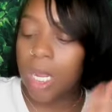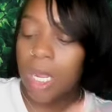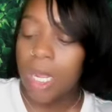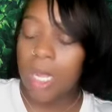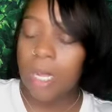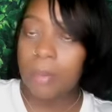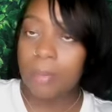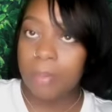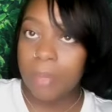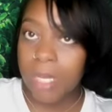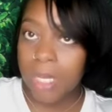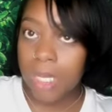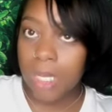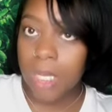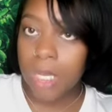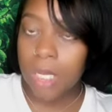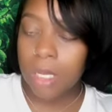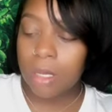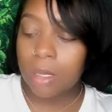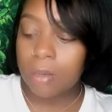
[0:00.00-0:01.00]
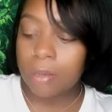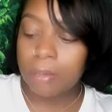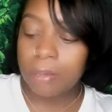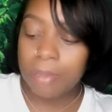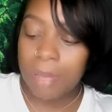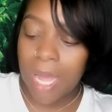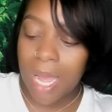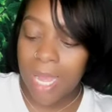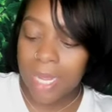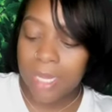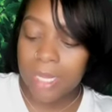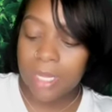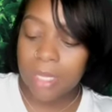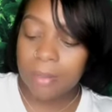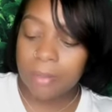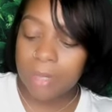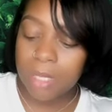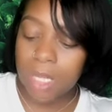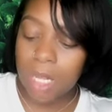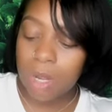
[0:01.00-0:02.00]
a big
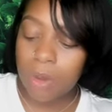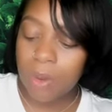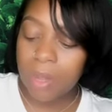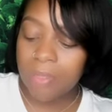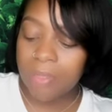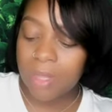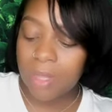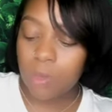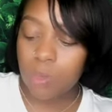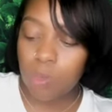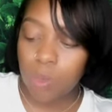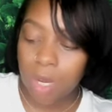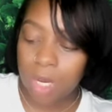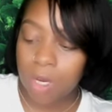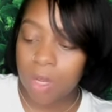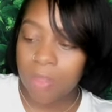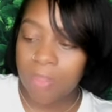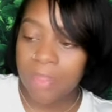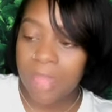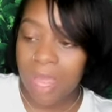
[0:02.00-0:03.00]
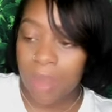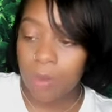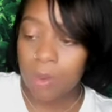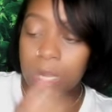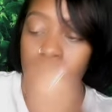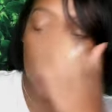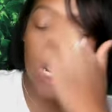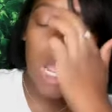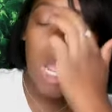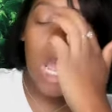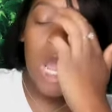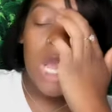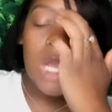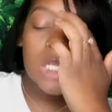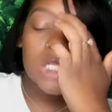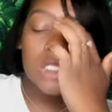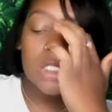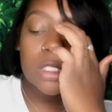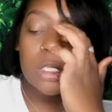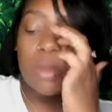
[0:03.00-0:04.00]
pocket below, and then one on that one.
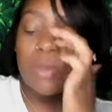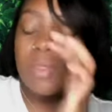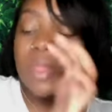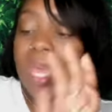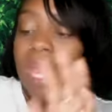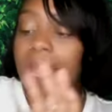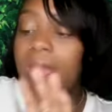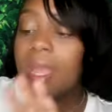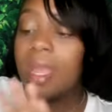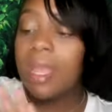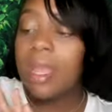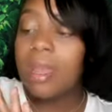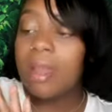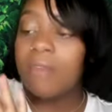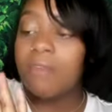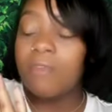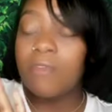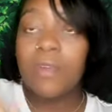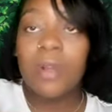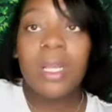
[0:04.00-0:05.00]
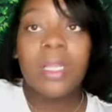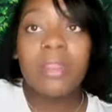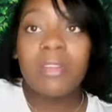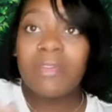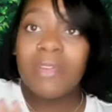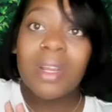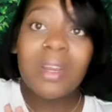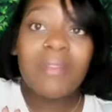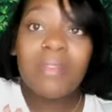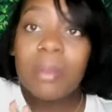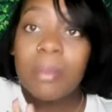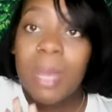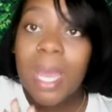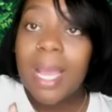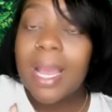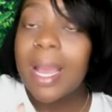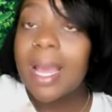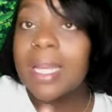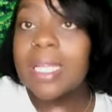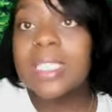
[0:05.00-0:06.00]
So that front, the front of the
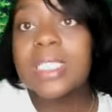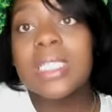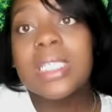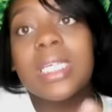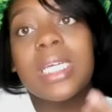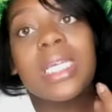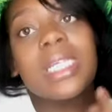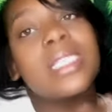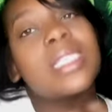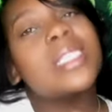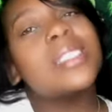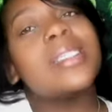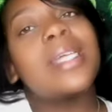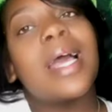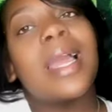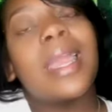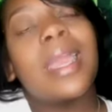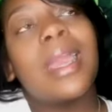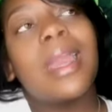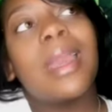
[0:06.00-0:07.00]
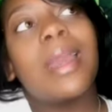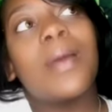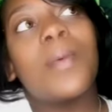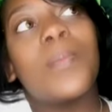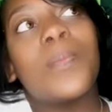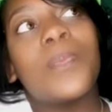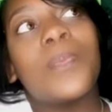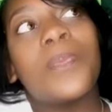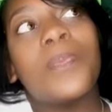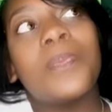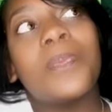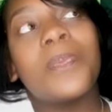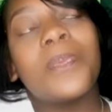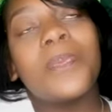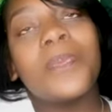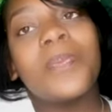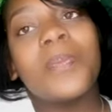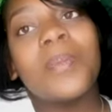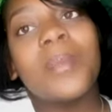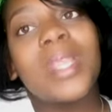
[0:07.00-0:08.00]
bag, honestly, is like,
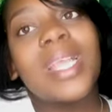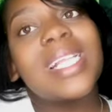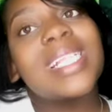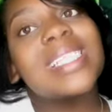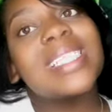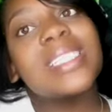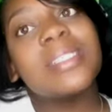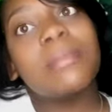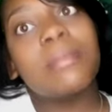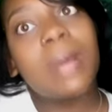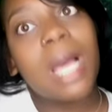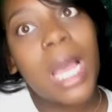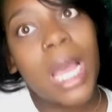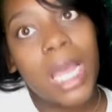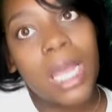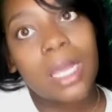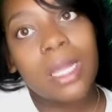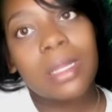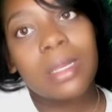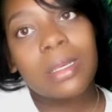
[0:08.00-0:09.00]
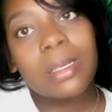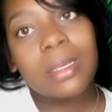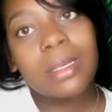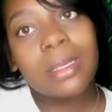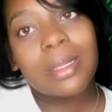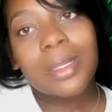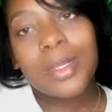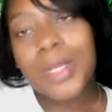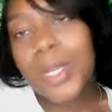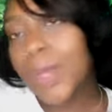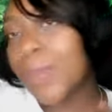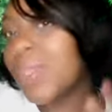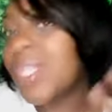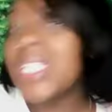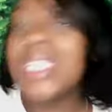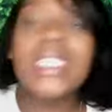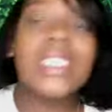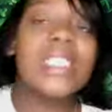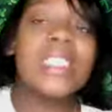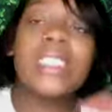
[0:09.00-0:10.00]
it's mine. You know,
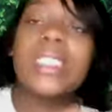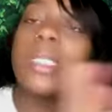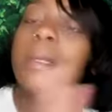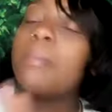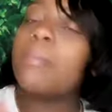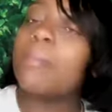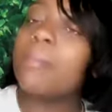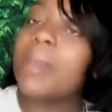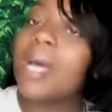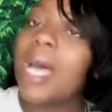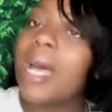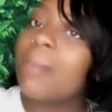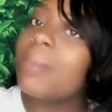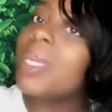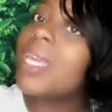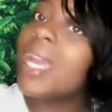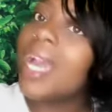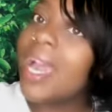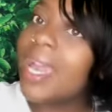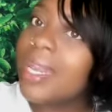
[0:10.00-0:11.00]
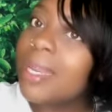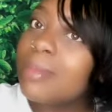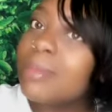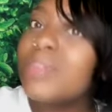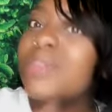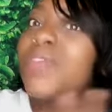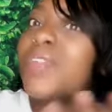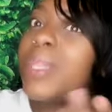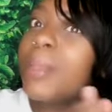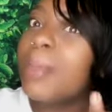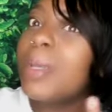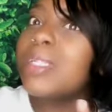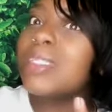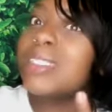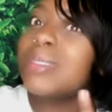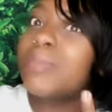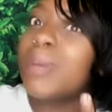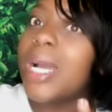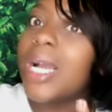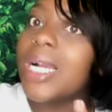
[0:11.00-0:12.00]
this is mommy items for the
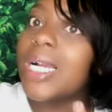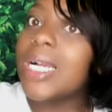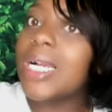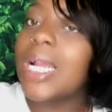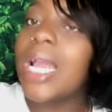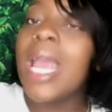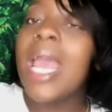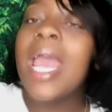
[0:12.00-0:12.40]
most part.